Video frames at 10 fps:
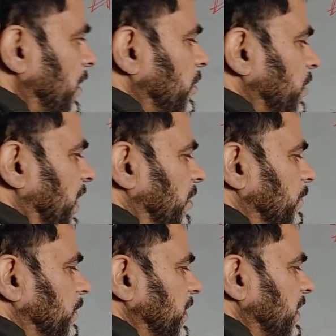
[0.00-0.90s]
You have
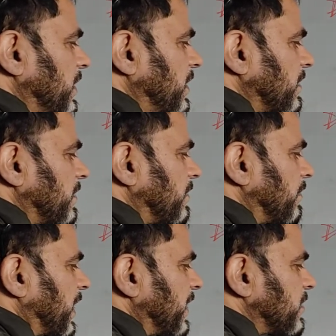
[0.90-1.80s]
p
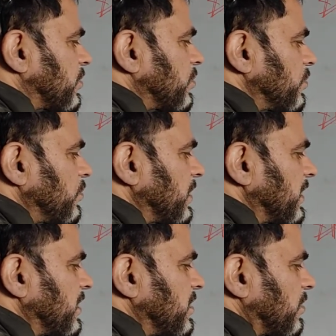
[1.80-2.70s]
minus 2
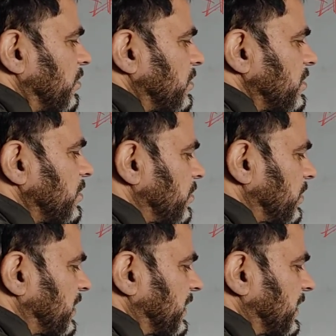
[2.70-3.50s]
is equal to 0.